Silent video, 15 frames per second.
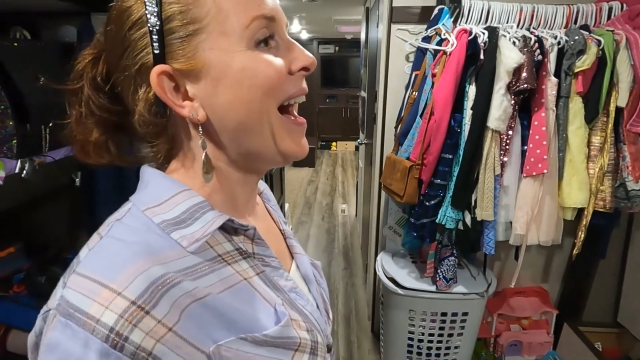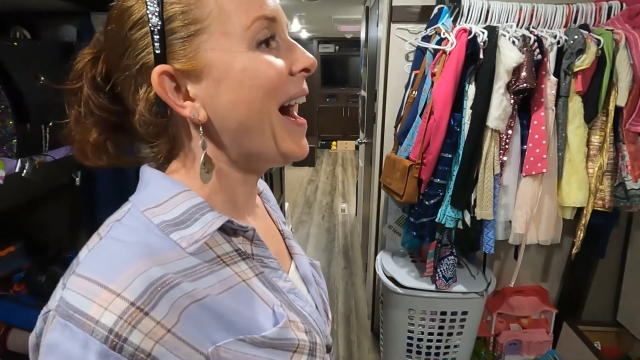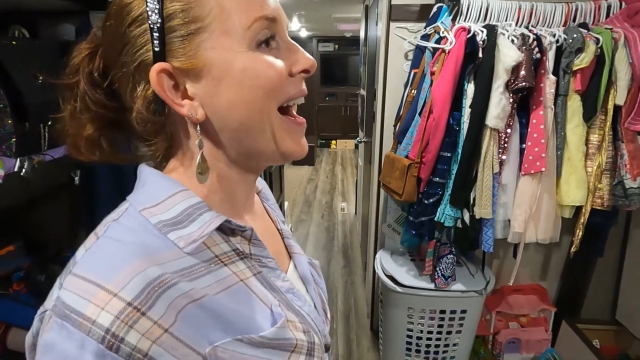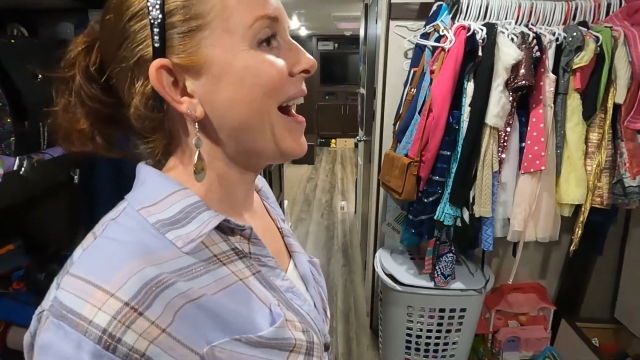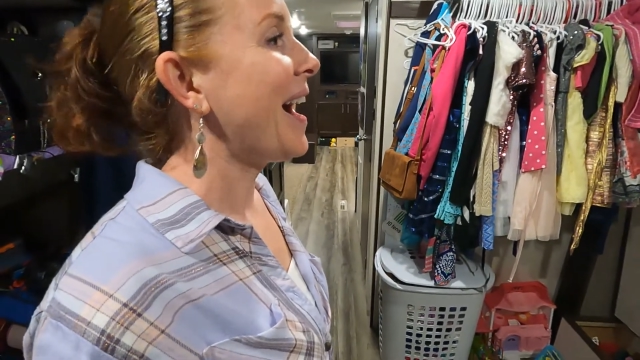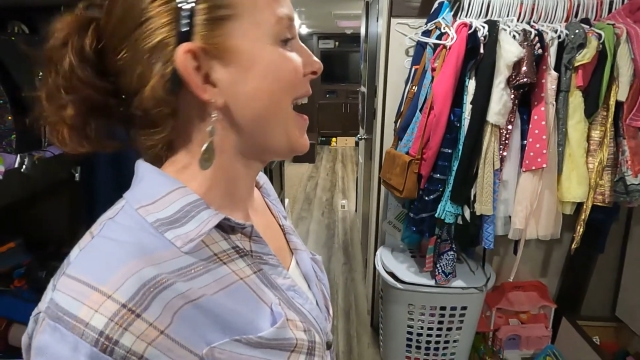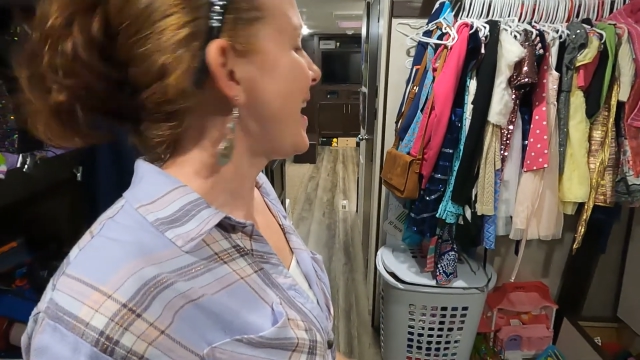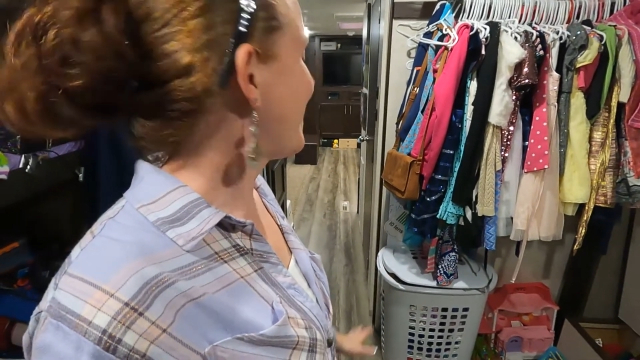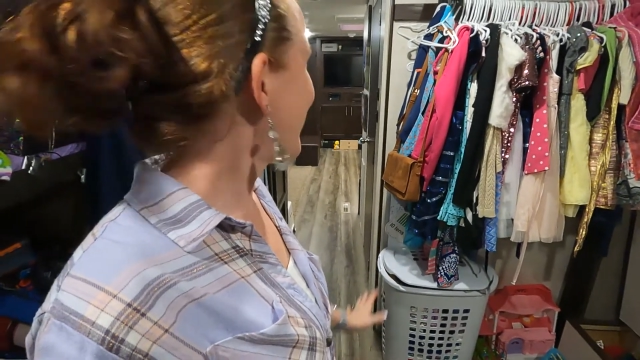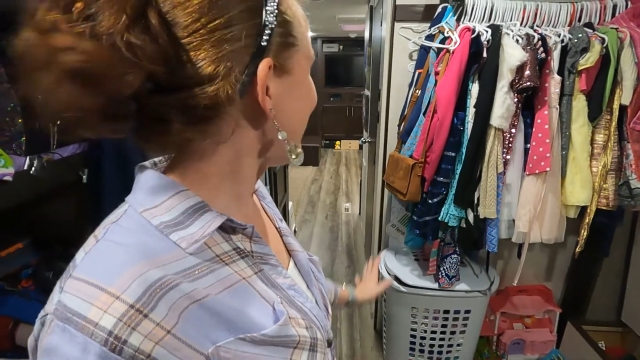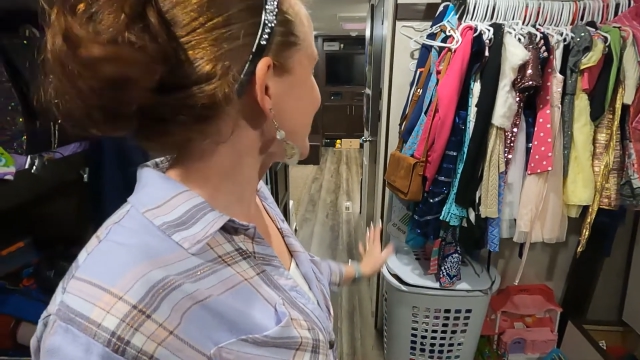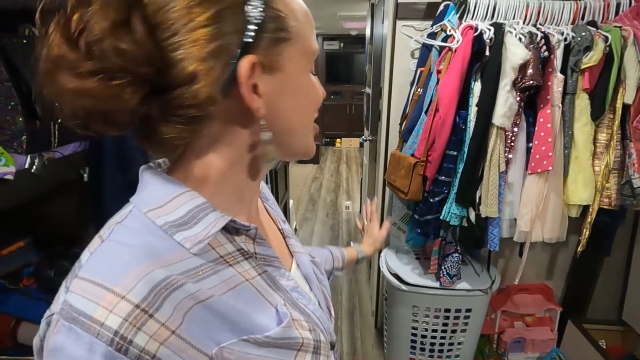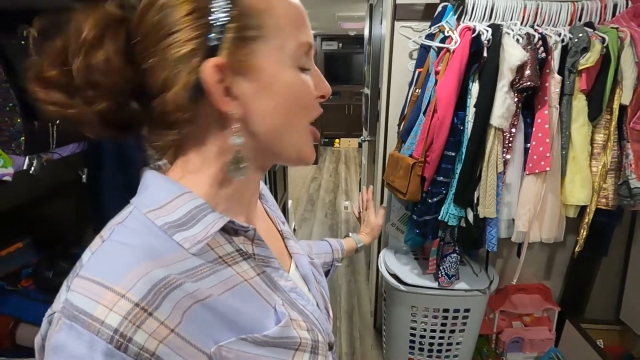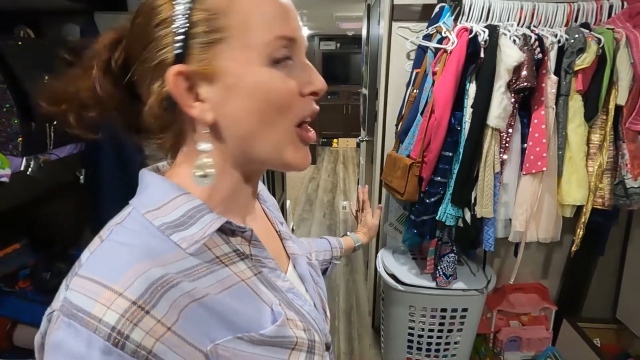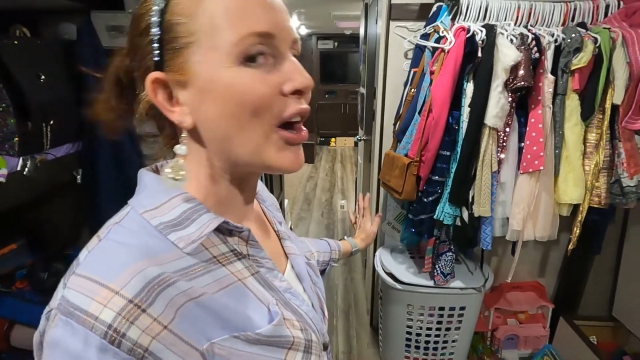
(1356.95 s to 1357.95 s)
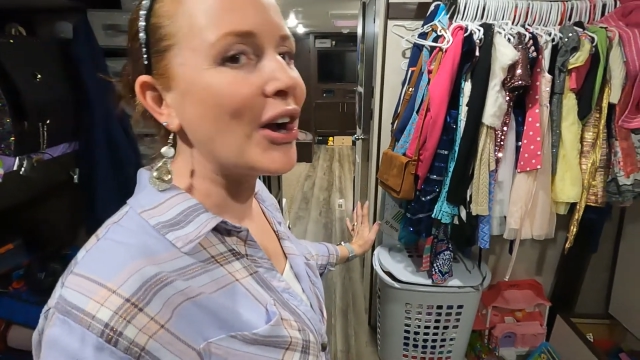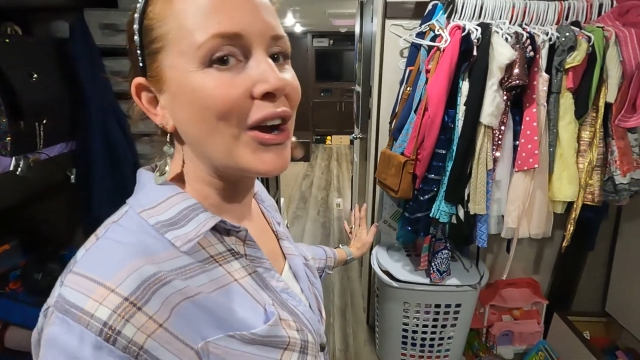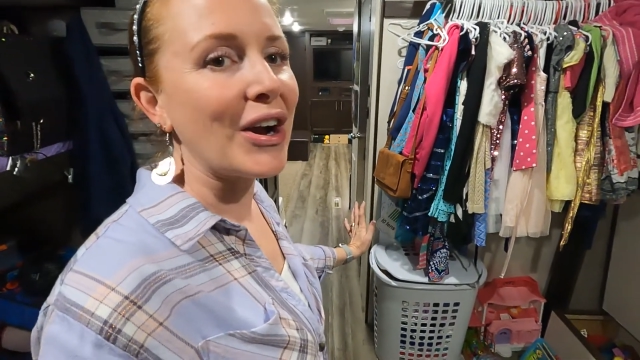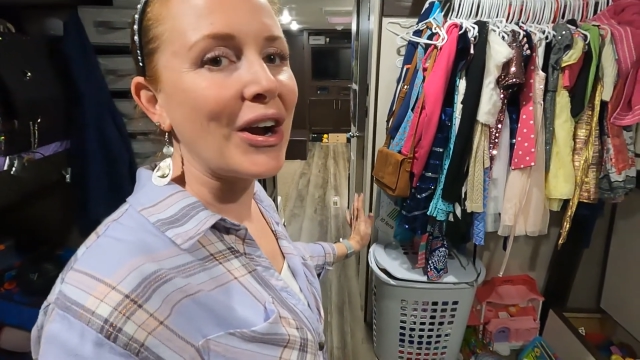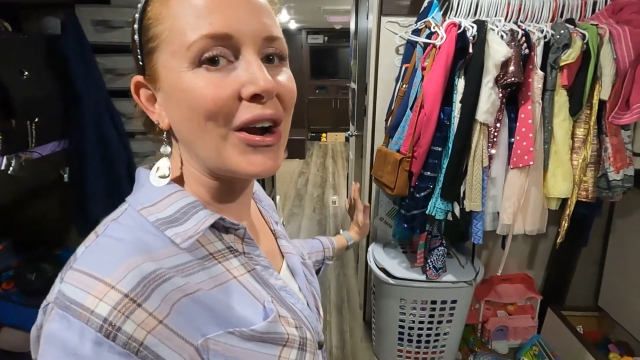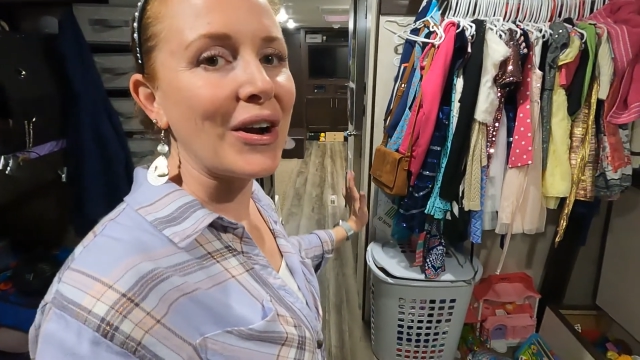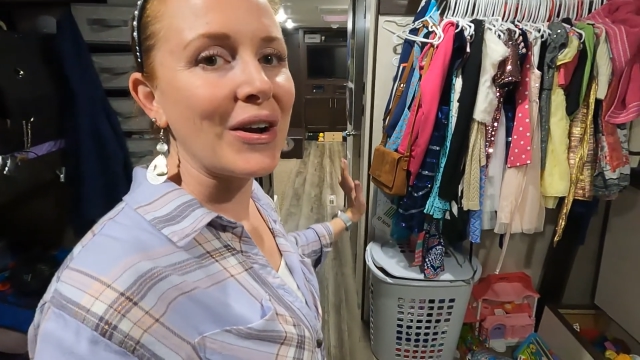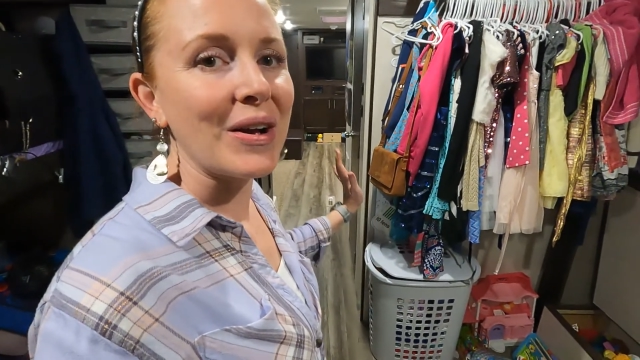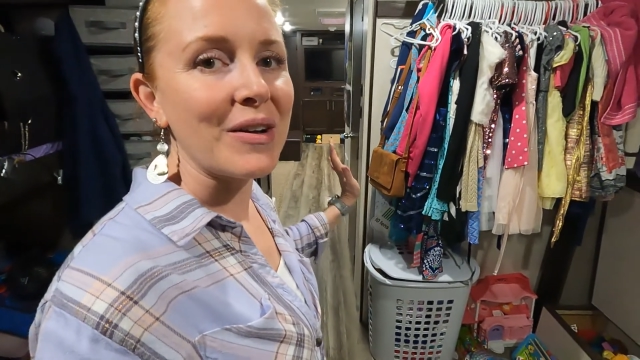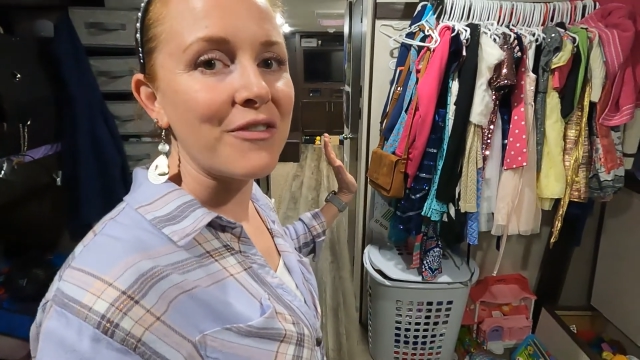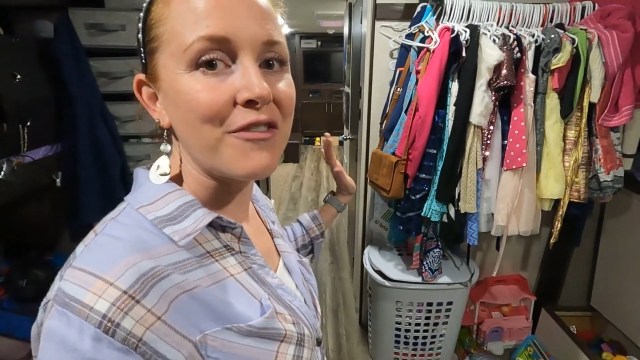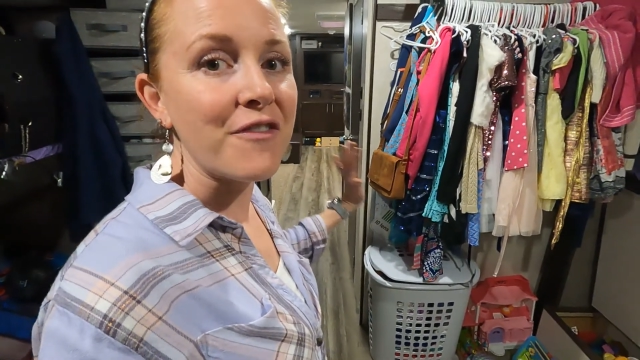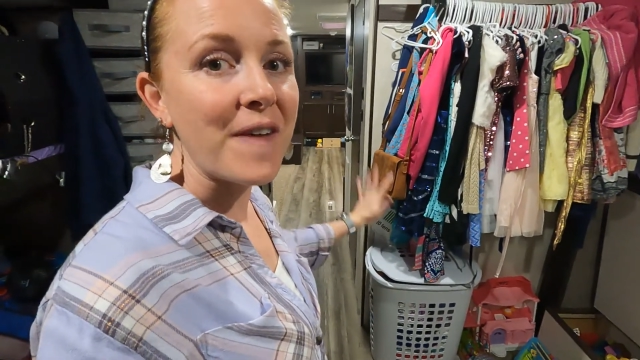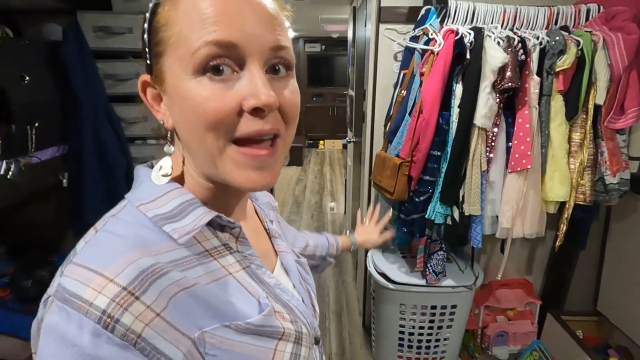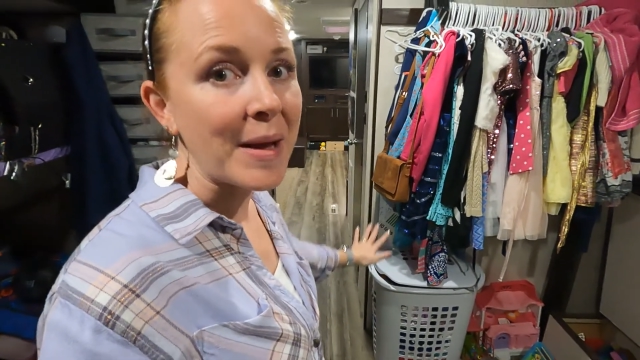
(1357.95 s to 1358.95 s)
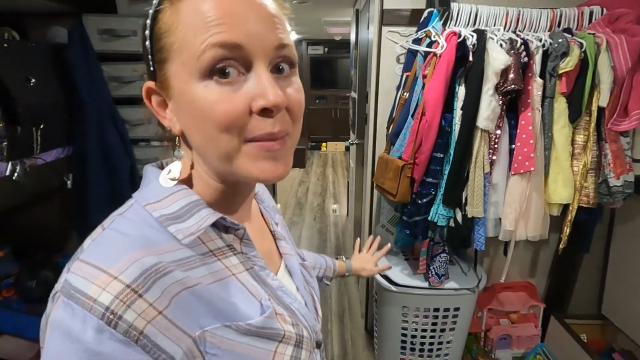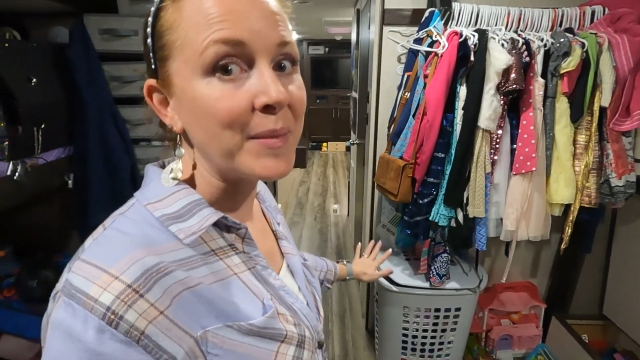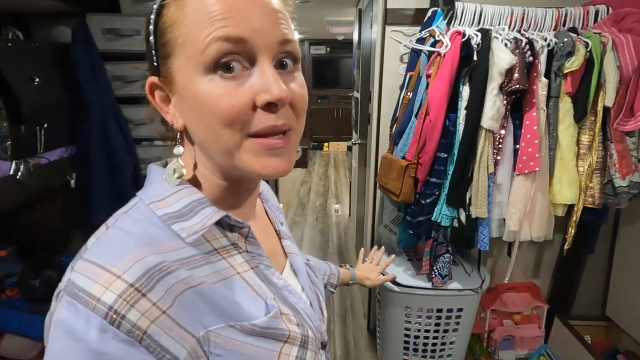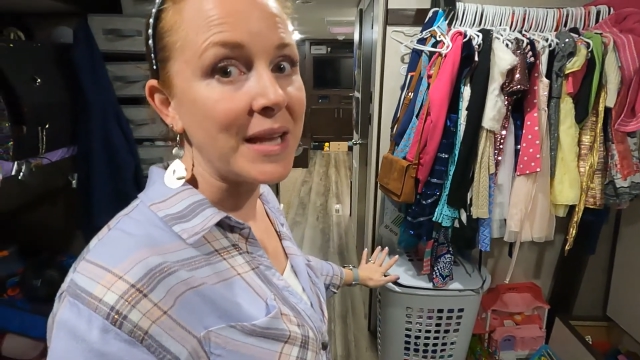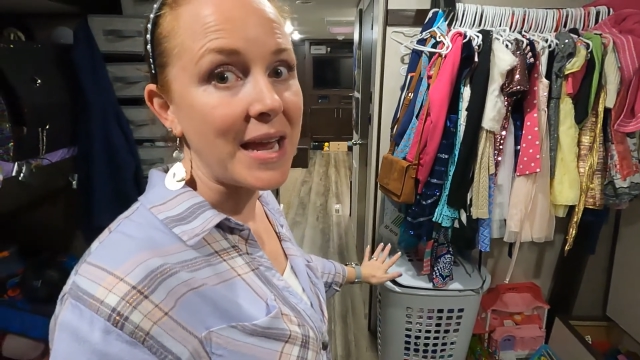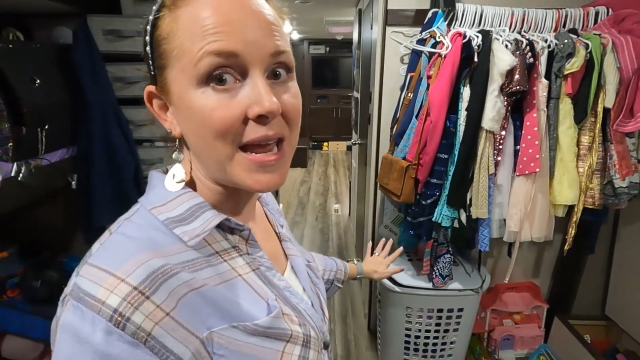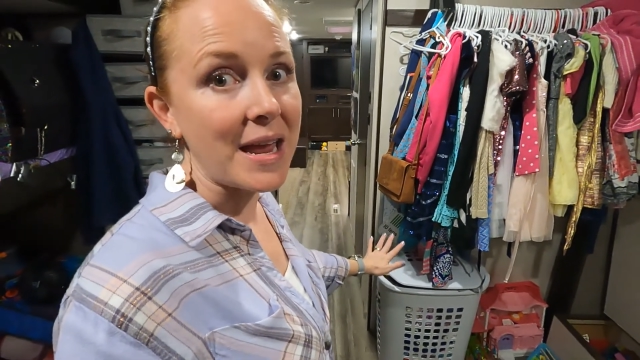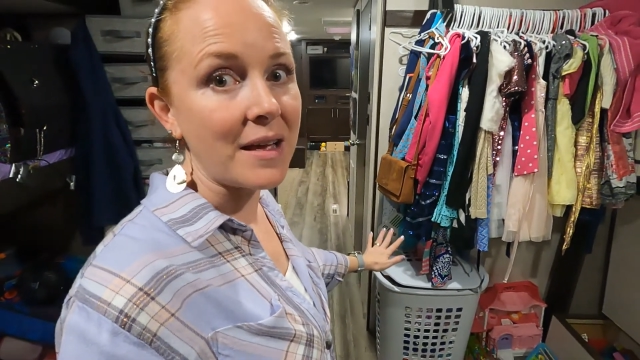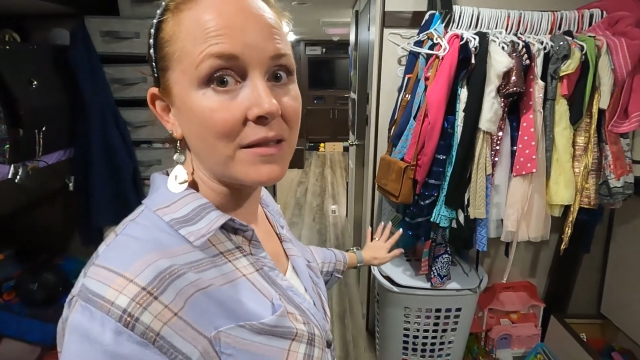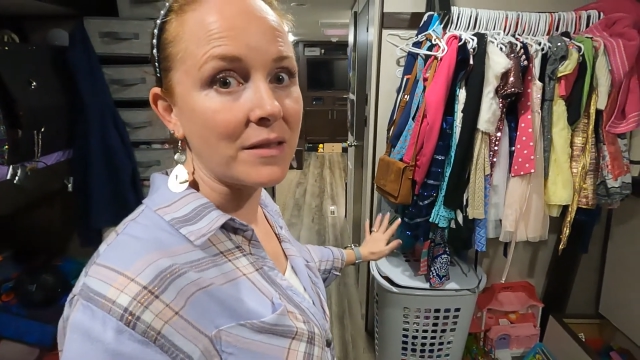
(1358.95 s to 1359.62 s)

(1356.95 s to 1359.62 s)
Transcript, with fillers: and that's our family